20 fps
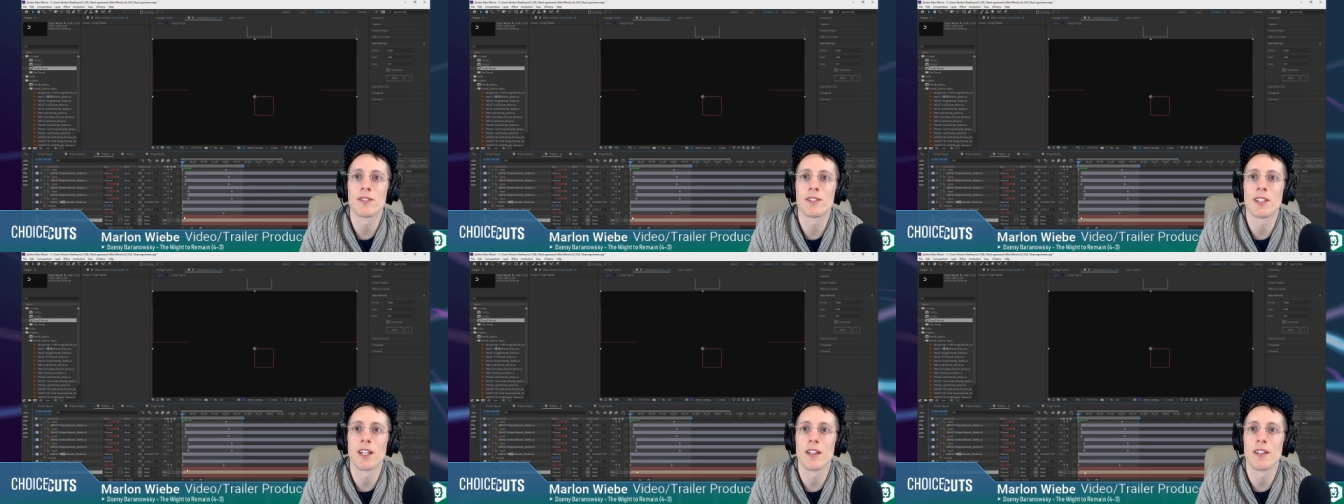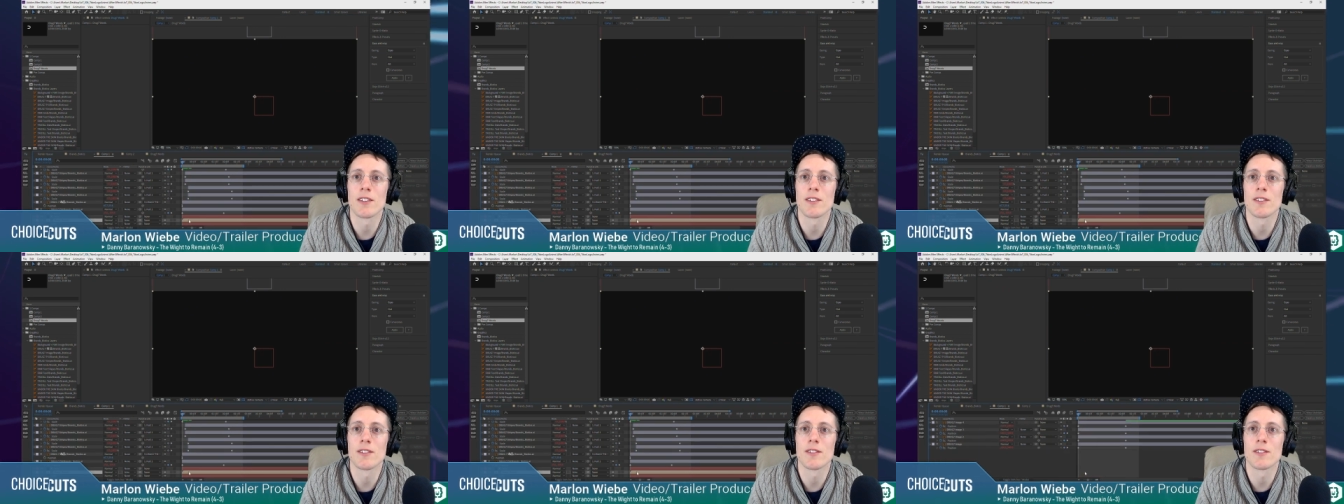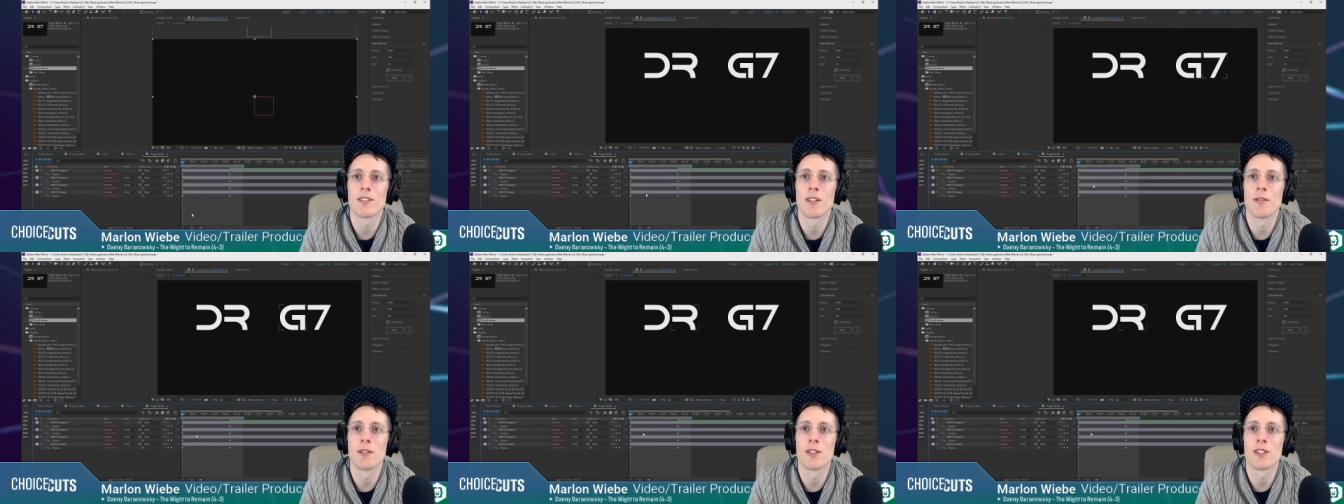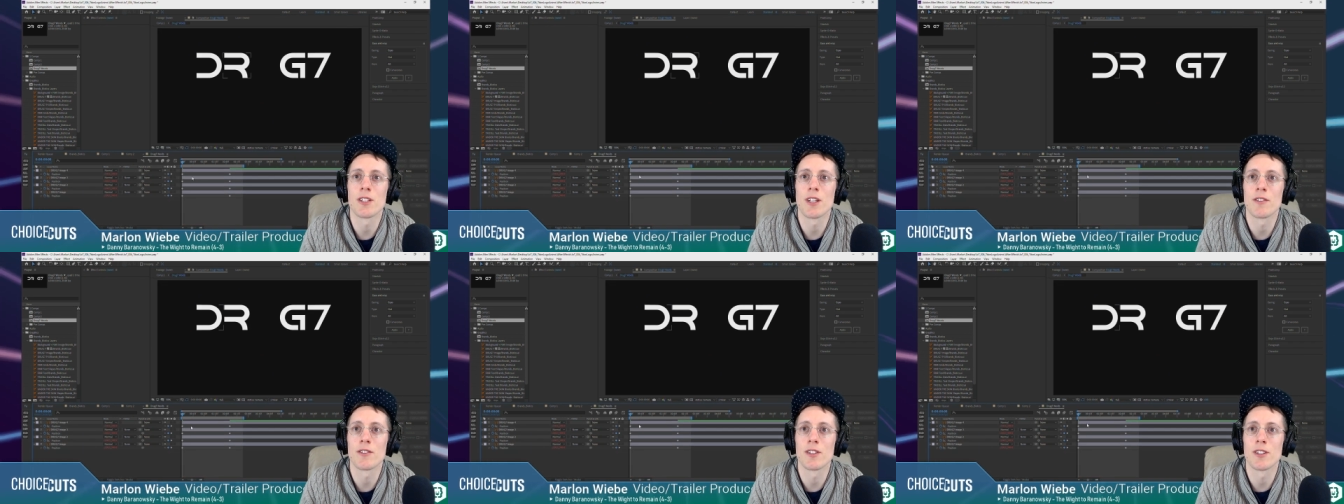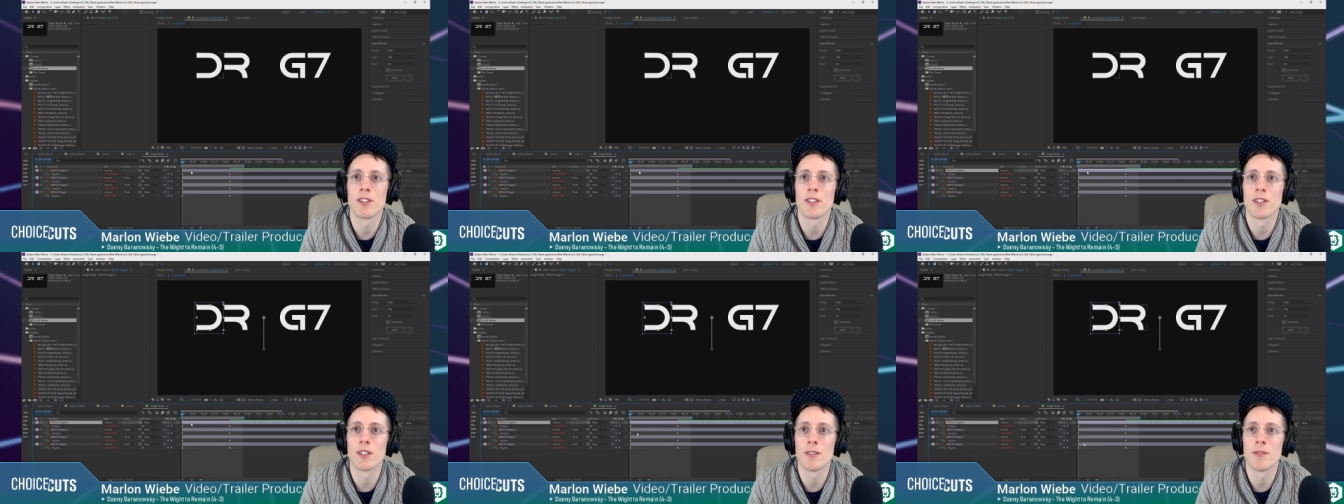Okay, now we just have
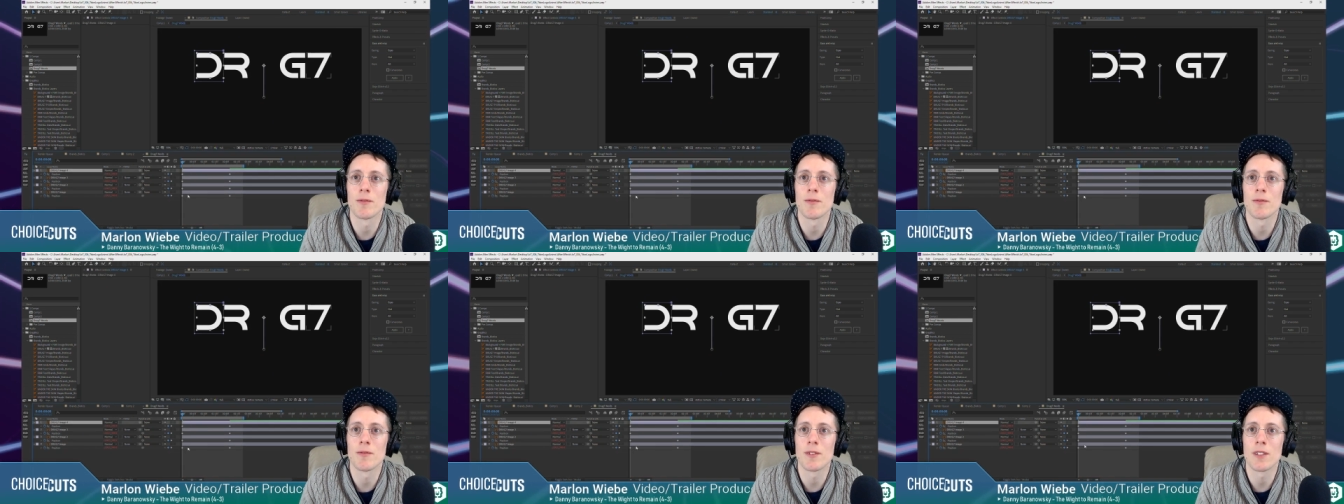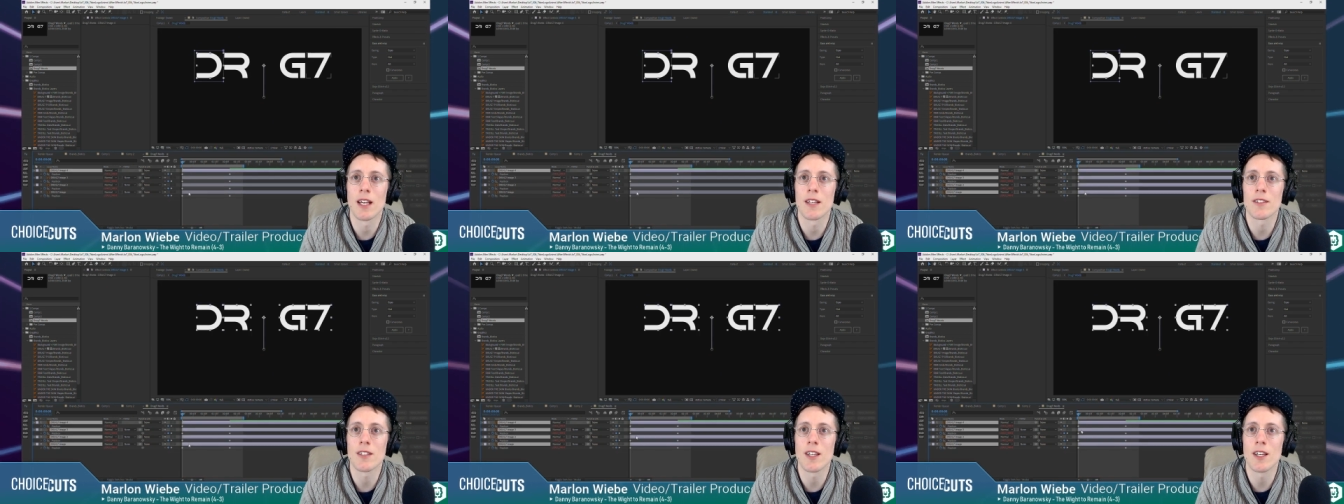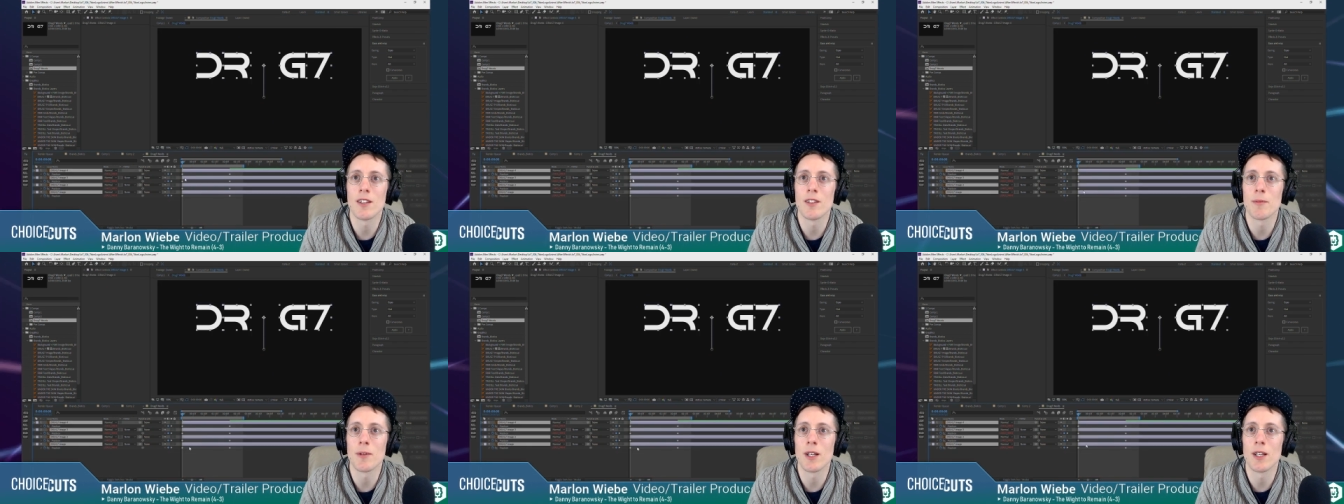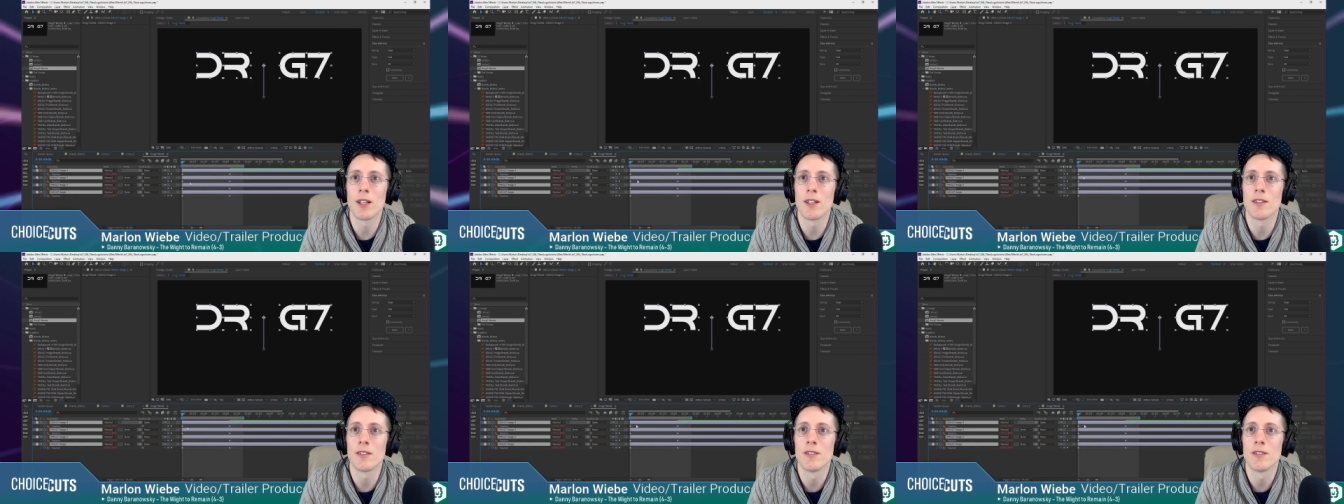to cascade them again.